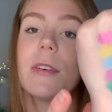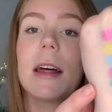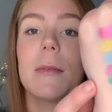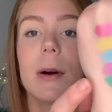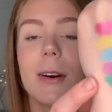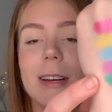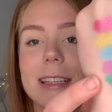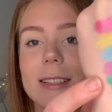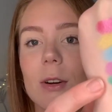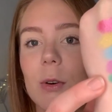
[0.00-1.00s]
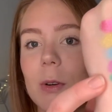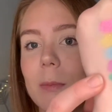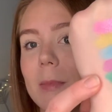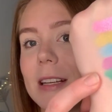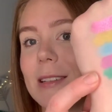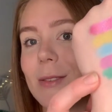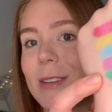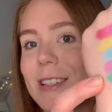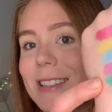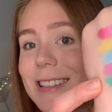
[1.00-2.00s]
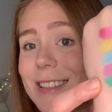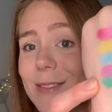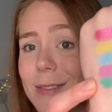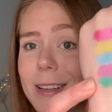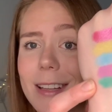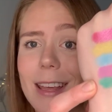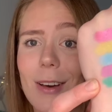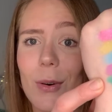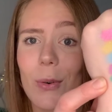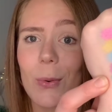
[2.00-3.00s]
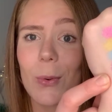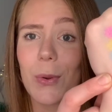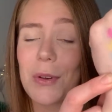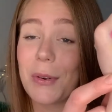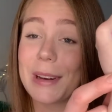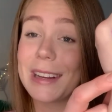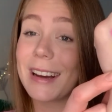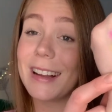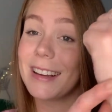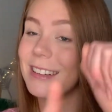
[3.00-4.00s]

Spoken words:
that row is called Mint, which is this really cool green color.